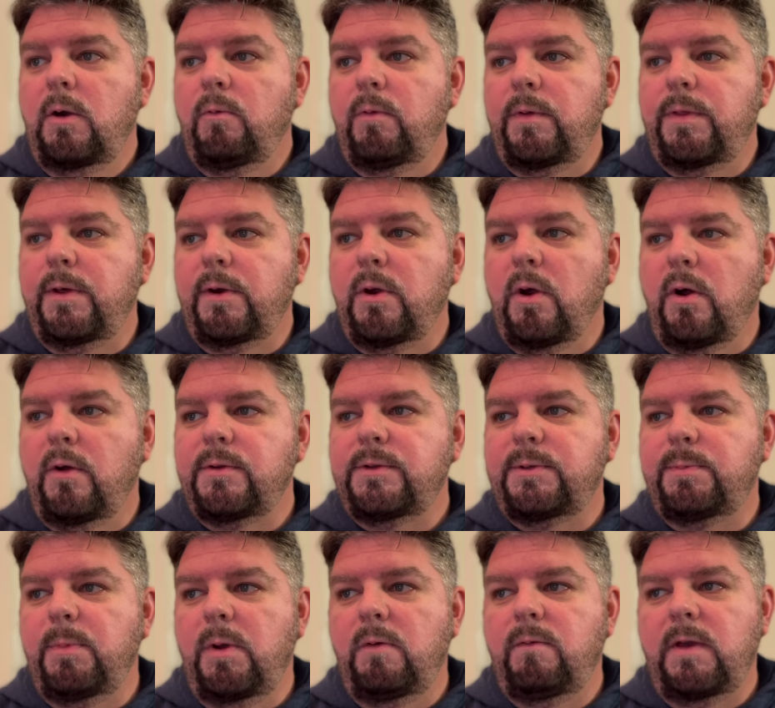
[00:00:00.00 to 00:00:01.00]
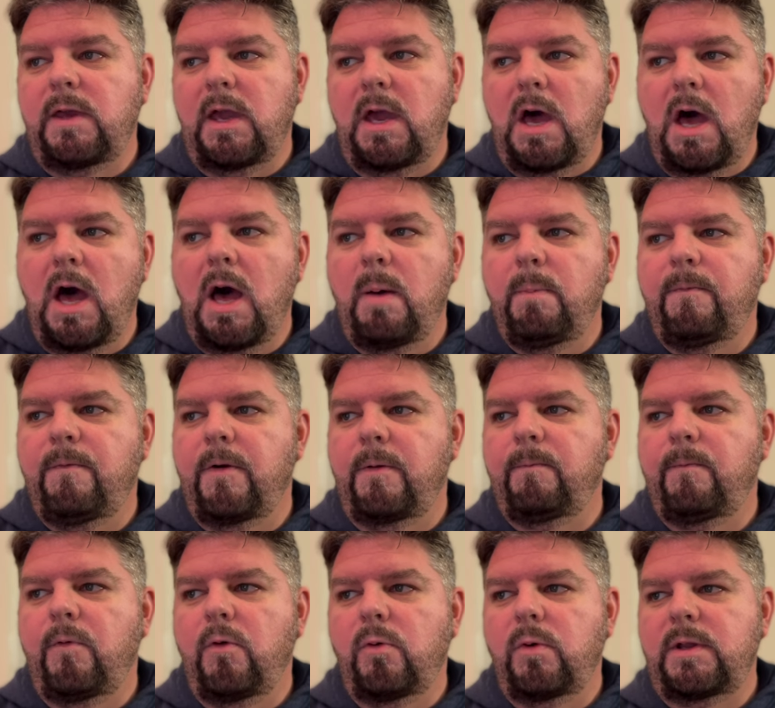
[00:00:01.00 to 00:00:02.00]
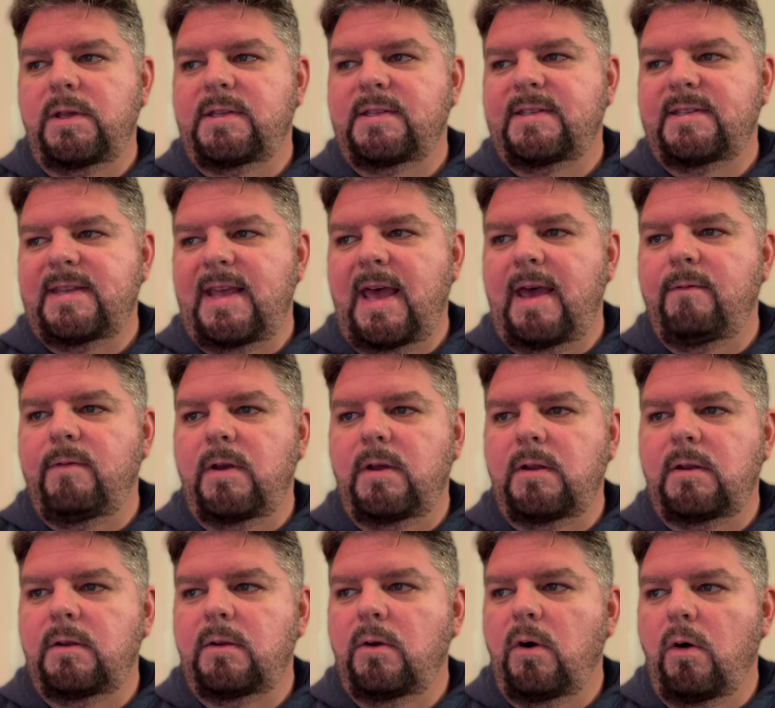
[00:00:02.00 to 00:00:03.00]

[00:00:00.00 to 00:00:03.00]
with the Colts moving up from 47